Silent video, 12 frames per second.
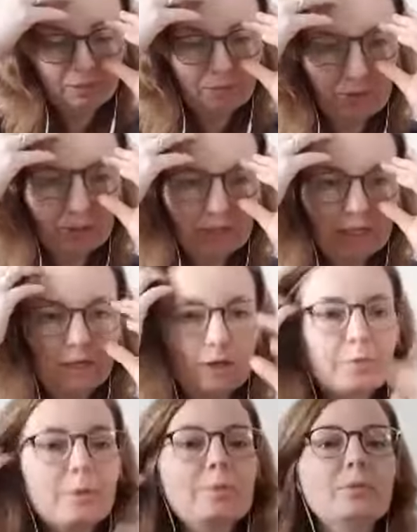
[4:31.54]
because yeah, a
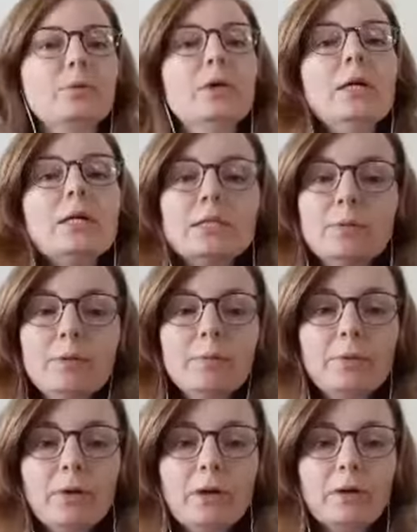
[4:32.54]
lot of people, some
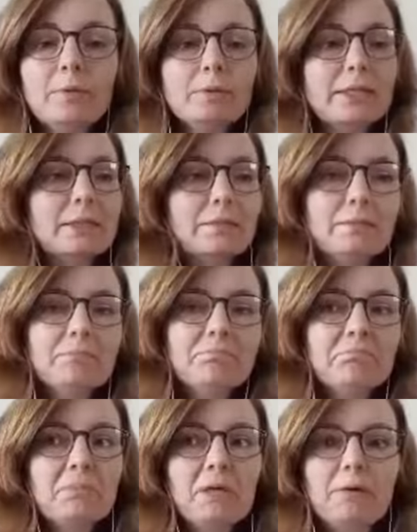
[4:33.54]
people are like,
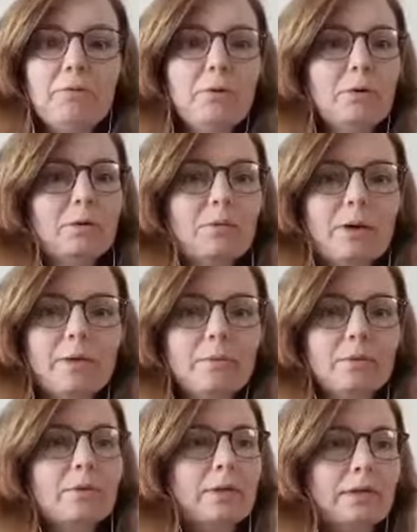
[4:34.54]
if you can write a
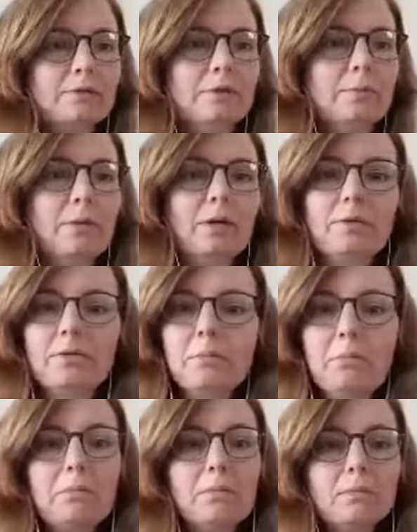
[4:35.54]
book every month,
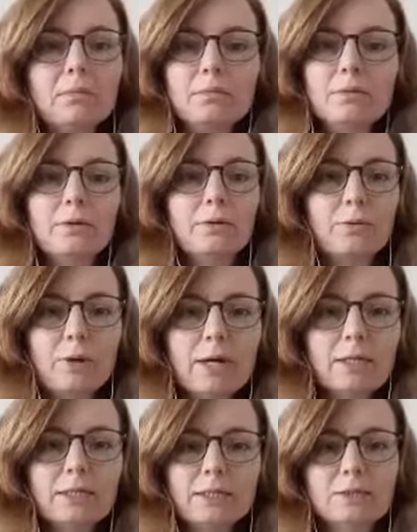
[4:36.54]

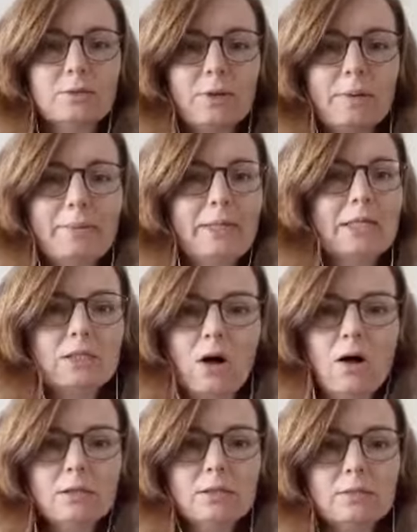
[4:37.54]
great, that's great. I mean, that's
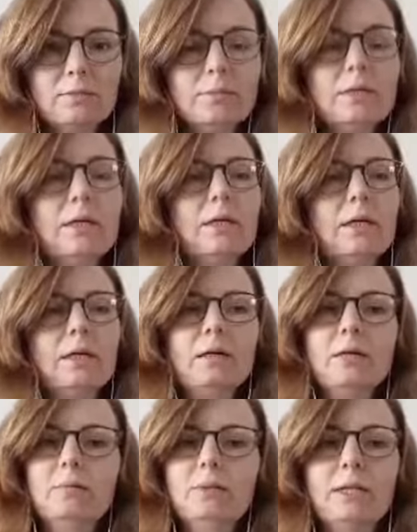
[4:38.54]
awesome,
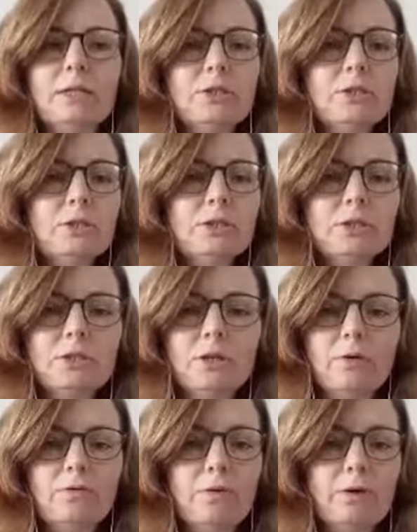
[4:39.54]
uh, but that's just
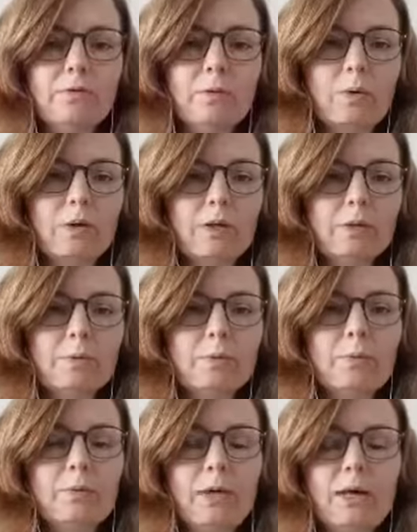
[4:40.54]
not for everyone. Other
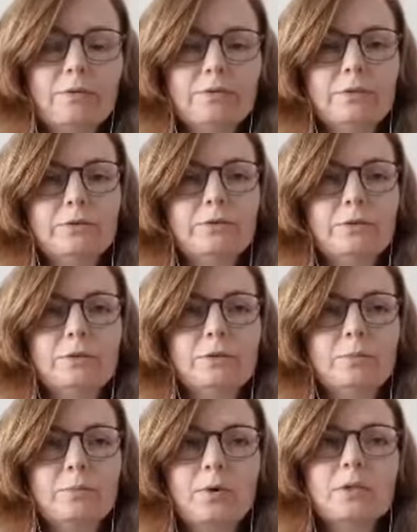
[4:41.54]
people have
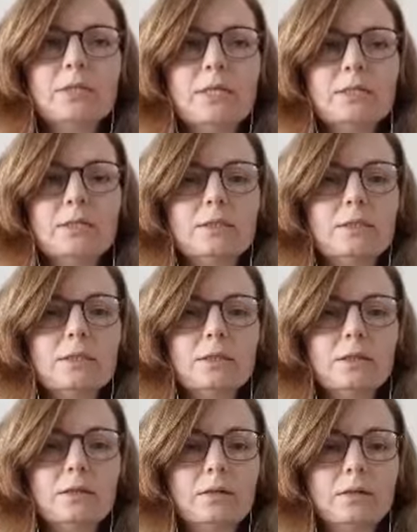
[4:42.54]
different processes
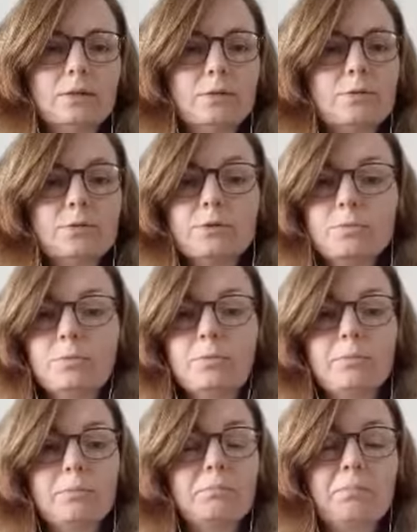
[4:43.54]
uh, in terms of
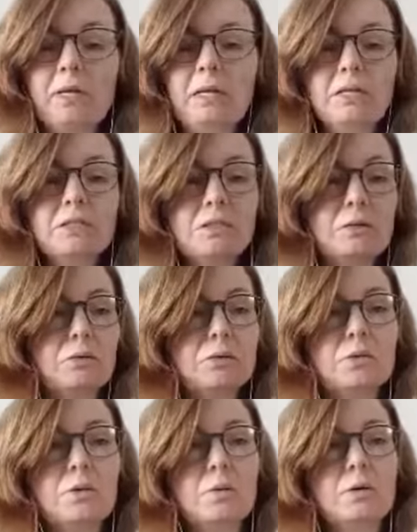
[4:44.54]
pace, it
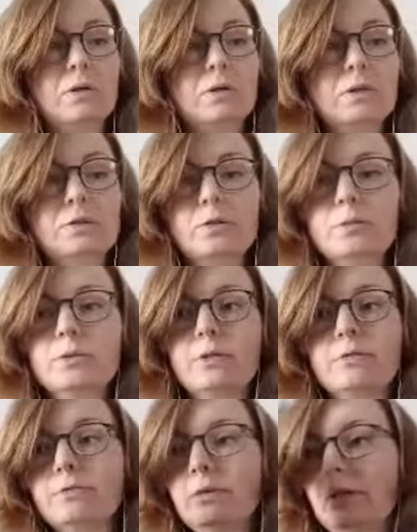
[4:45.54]
also uh, in terms
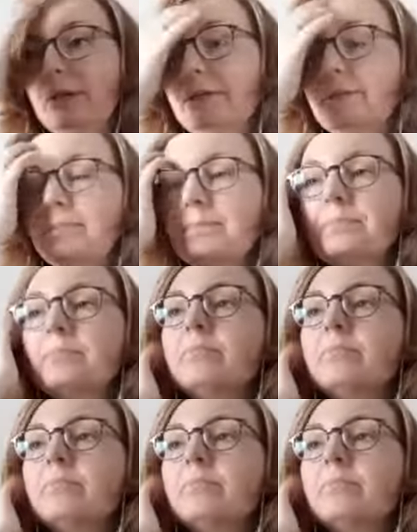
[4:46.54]
of um,